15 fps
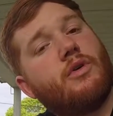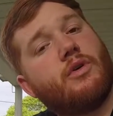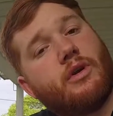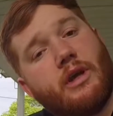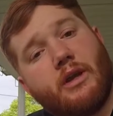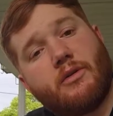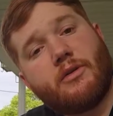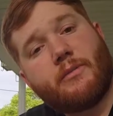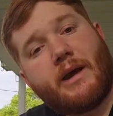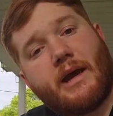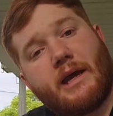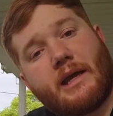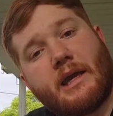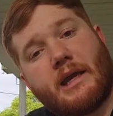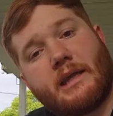get on the
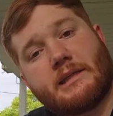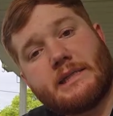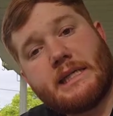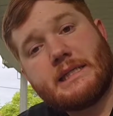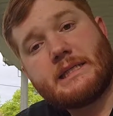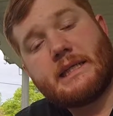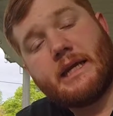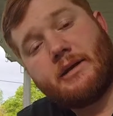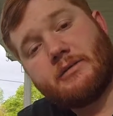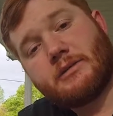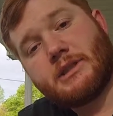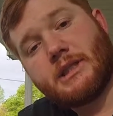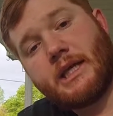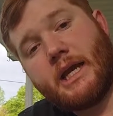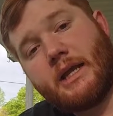bike and test it out and
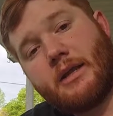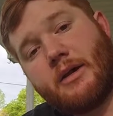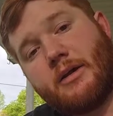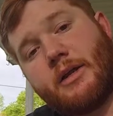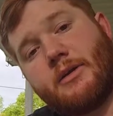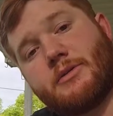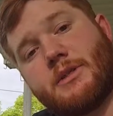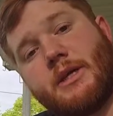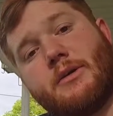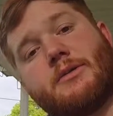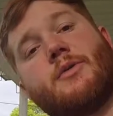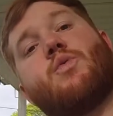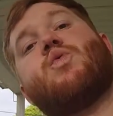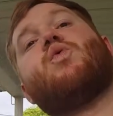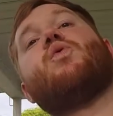see how the audio sounds.
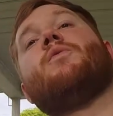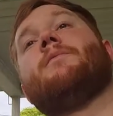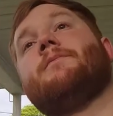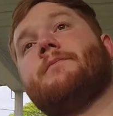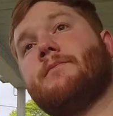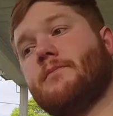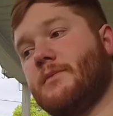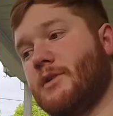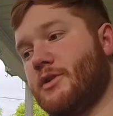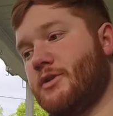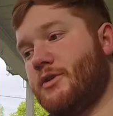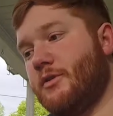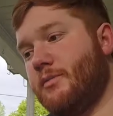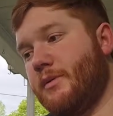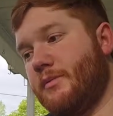
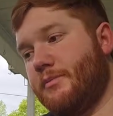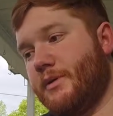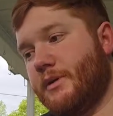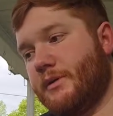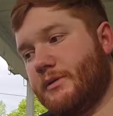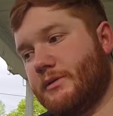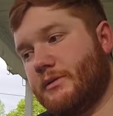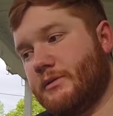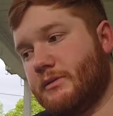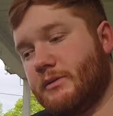Stupid bugs.